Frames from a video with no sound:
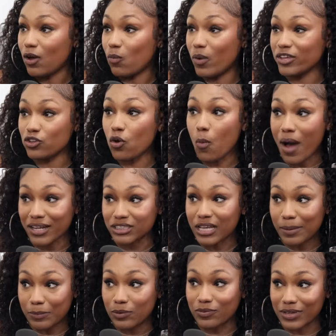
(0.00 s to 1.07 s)
When you watch
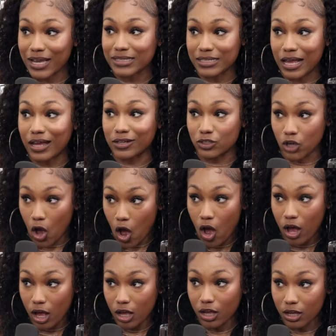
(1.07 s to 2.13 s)
that movie as an
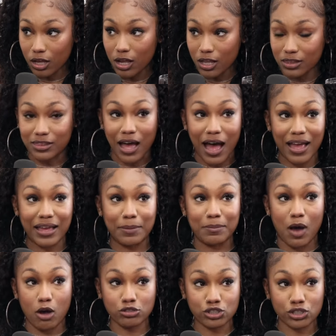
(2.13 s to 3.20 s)
adult, the
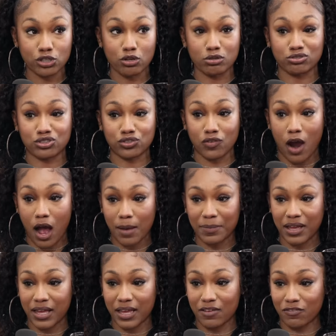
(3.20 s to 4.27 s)
emotional Listen, trauma I know
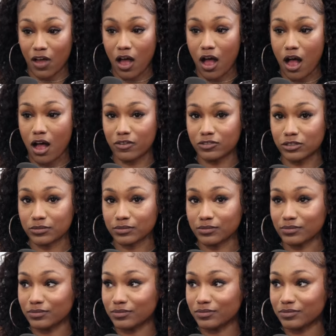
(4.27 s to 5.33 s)
that movie involved. Word for word,
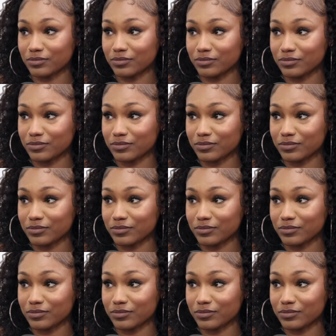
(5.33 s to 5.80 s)
I'm cool.